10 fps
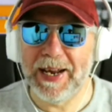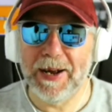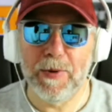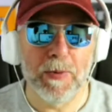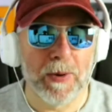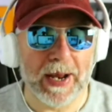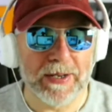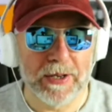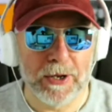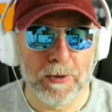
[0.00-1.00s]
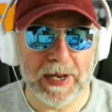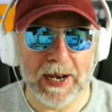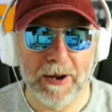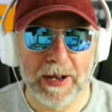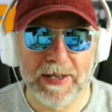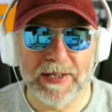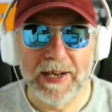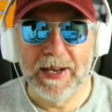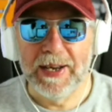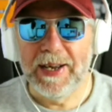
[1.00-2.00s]
We will get to the news headlines
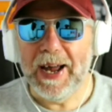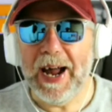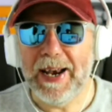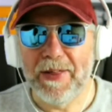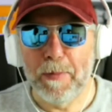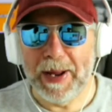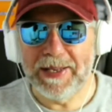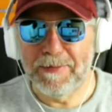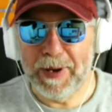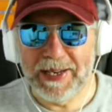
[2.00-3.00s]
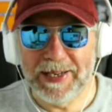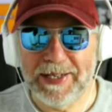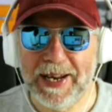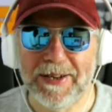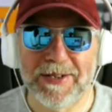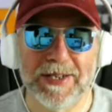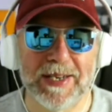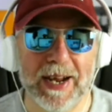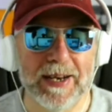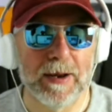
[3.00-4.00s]
and other bits and pieces in just a
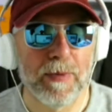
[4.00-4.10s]
second.